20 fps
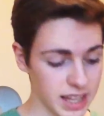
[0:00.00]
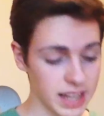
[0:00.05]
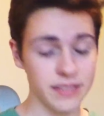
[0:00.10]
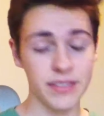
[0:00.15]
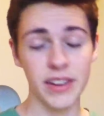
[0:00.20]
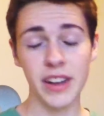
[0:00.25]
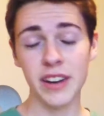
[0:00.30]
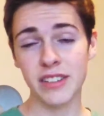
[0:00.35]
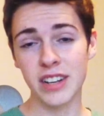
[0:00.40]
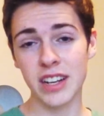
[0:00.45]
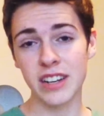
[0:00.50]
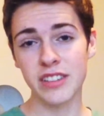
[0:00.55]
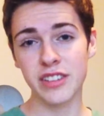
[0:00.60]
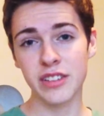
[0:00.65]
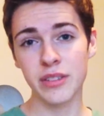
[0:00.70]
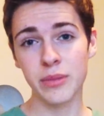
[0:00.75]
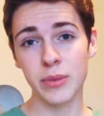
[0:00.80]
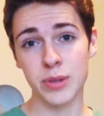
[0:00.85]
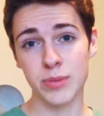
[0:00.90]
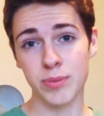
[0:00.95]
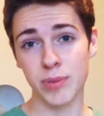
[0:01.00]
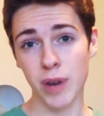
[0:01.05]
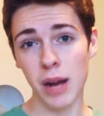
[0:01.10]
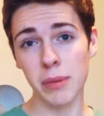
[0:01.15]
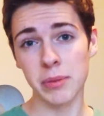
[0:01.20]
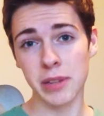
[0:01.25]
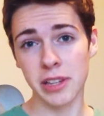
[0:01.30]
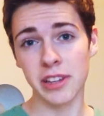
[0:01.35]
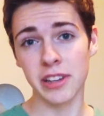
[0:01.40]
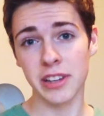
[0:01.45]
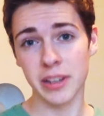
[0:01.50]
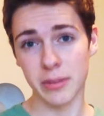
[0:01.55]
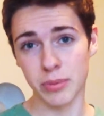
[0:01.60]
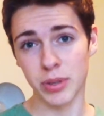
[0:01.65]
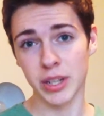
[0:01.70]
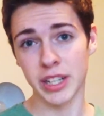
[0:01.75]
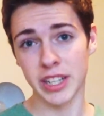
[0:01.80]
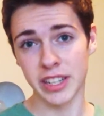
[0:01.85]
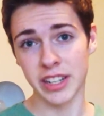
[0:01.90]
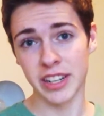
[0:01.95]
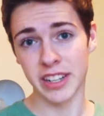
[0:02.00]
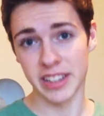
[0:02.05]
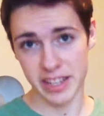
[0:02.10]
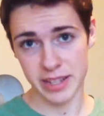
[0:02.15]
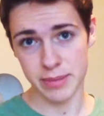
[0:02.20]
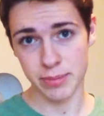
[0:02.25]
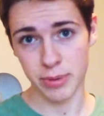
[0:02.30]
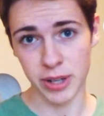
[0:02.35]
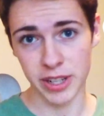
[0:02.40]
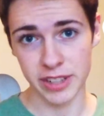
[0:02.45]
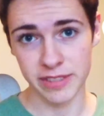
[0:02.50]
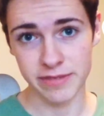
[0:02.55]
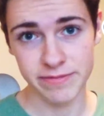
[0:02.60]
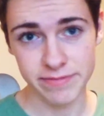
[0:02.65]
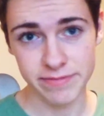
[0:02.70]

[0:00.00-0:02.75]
Confederation was probably looking pretty good at this point.